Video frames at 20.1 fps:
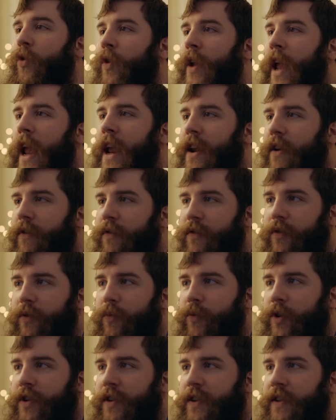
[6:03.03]
creative,
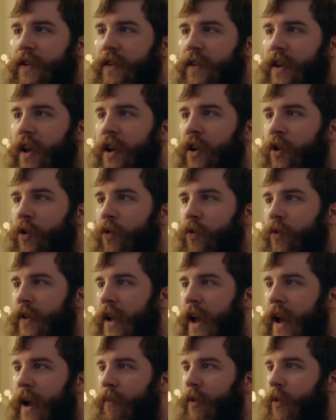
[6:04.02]
which is a new
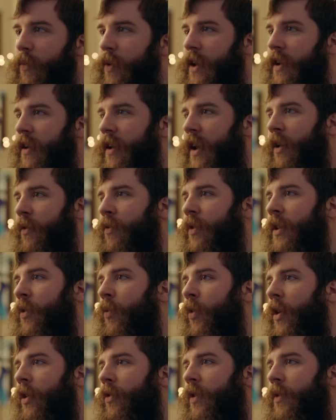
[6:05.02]
tab that we did not really
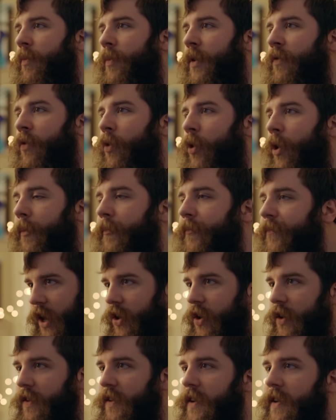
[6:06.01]
work with before.
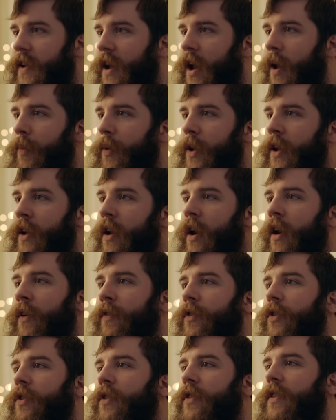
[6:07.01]
And notice the top, it
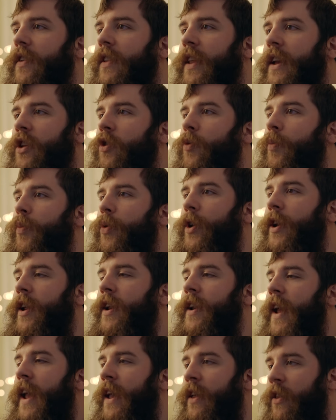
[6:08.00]
offers to let you put
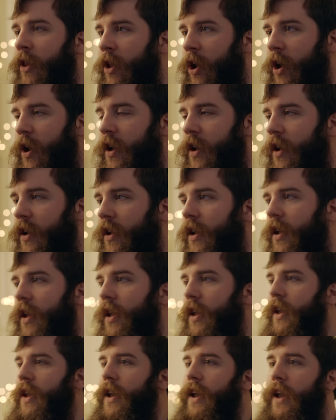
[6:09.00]
in a look.
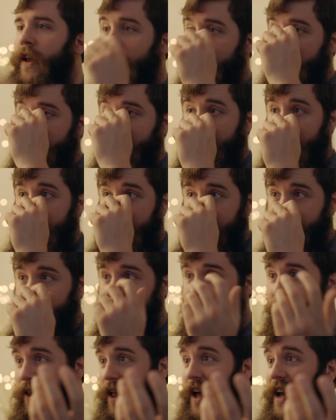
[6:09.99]
In this case,
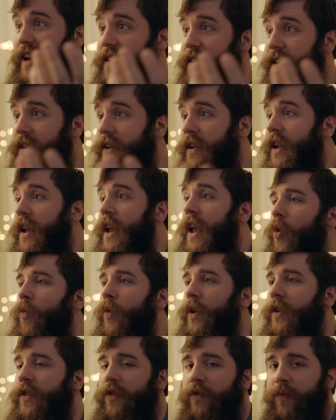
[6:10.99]
a LUT.
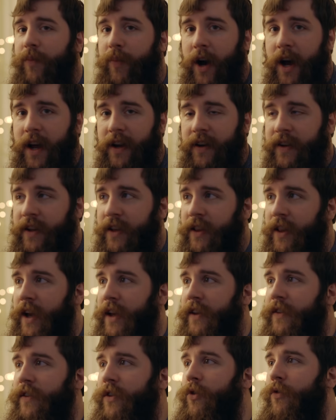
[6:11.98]
Once you've bought
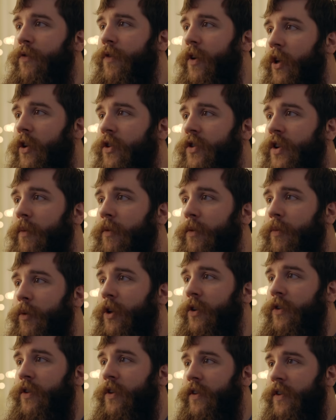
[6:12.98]
DLUTs and you follow James
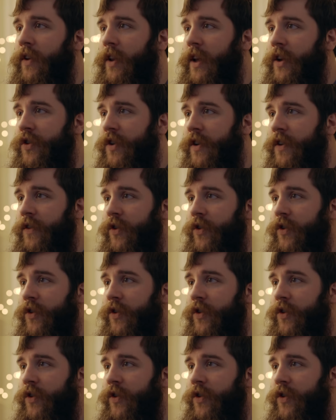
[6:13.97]
Miller's installation